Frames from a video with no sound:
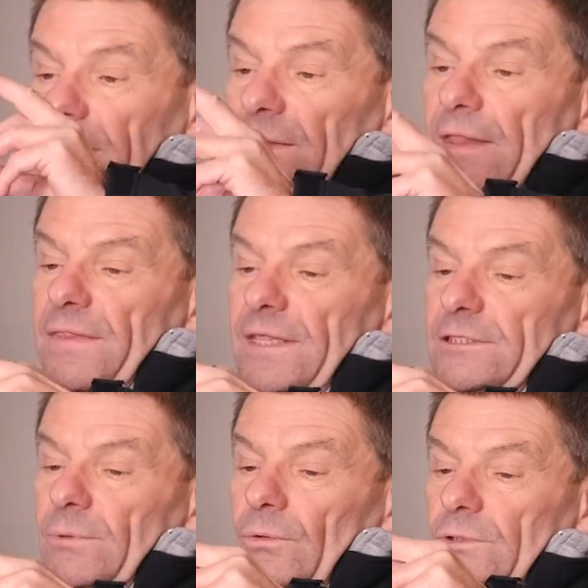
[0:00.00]
And then
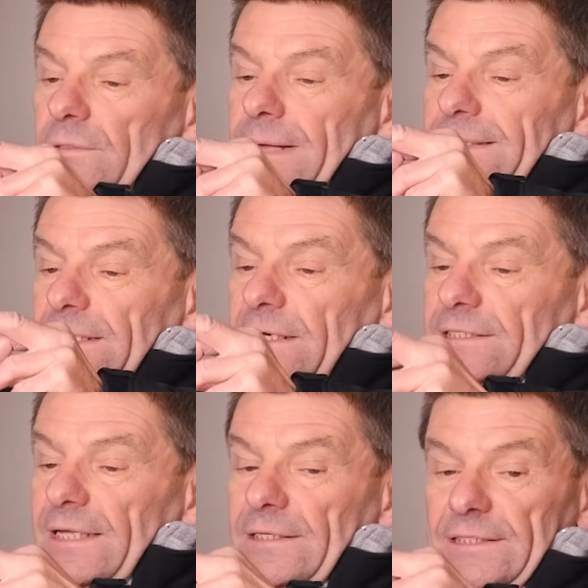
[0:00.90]
this will
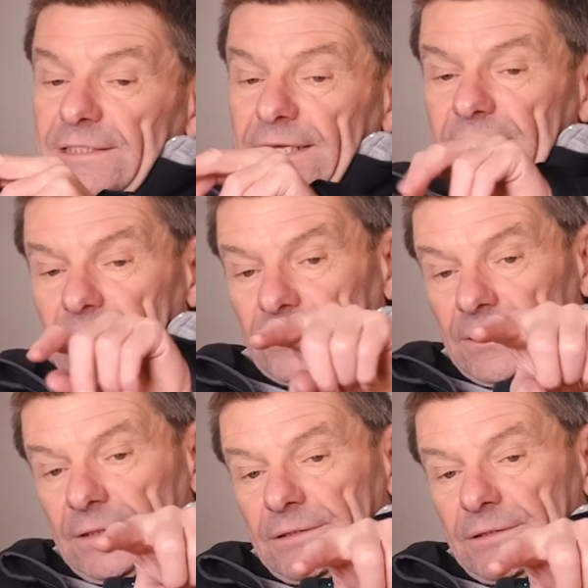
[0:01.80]
automatically send a signal